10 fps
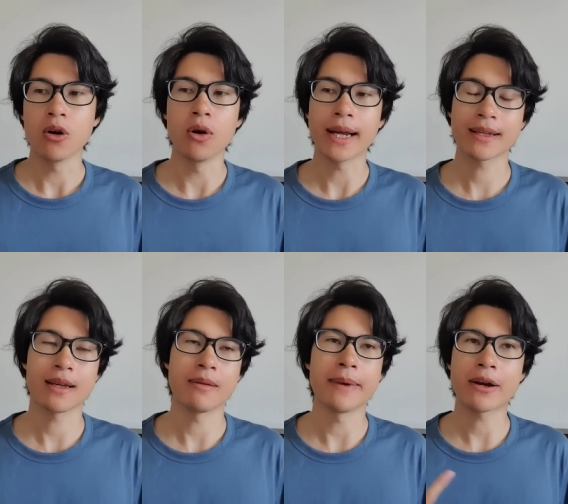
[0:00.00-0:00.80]
or I could
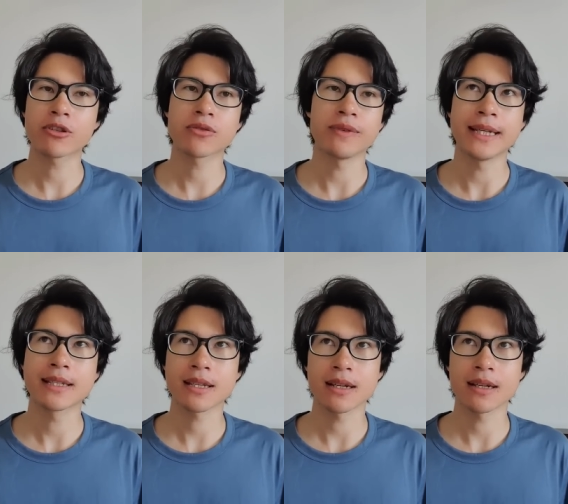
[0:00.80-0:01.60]
get a marriage
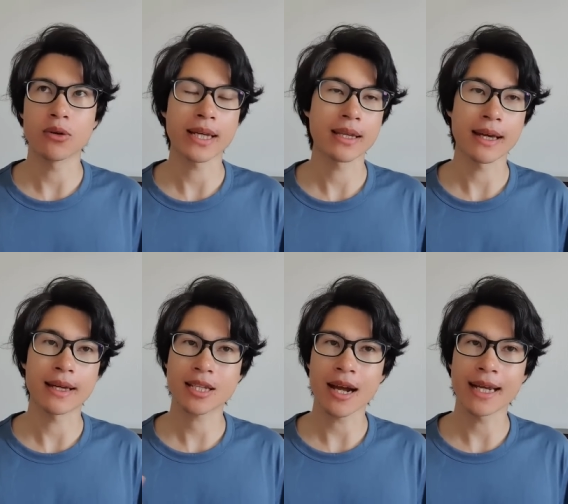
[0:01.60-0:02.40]
visa, or I can get
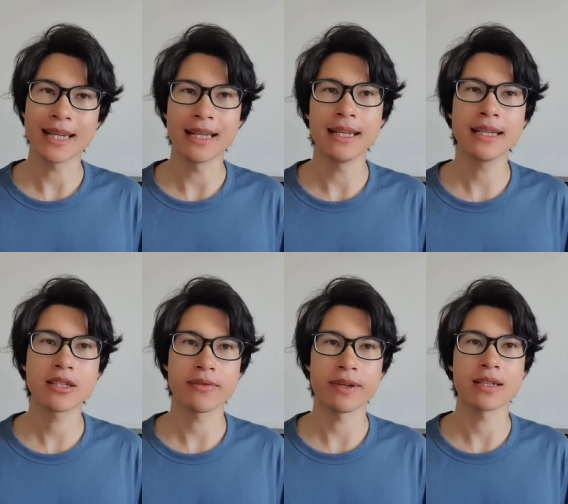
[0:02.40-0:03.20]
a Thai
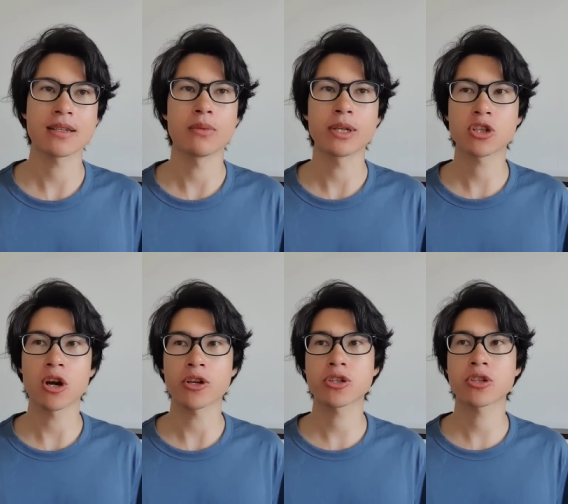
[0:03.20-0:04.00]
elite visa, which
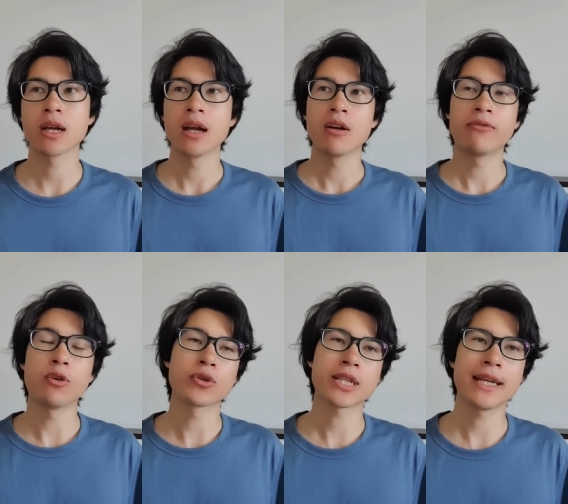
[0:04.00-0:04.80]
costs
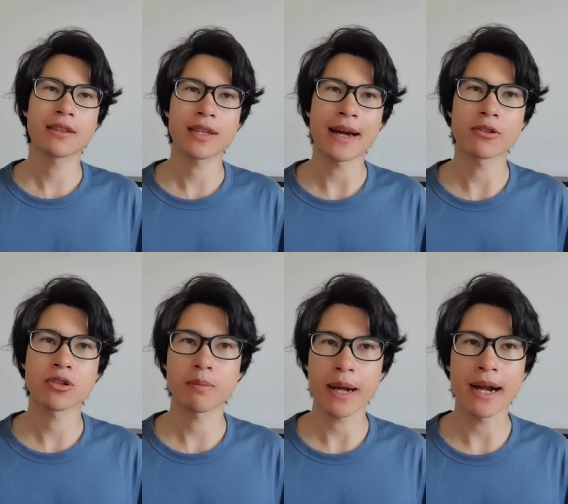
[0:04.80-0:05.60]

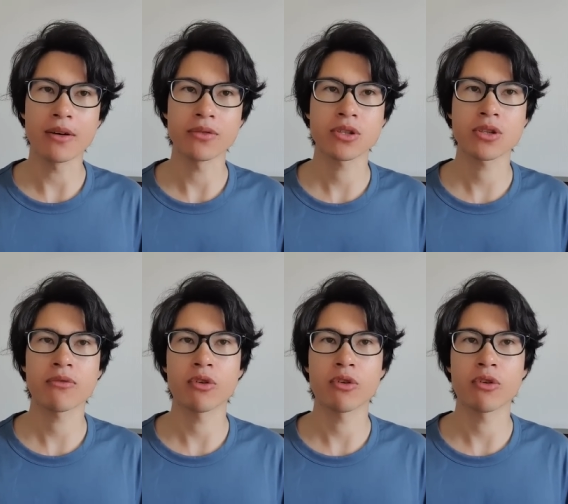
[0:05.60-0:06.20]
£14,000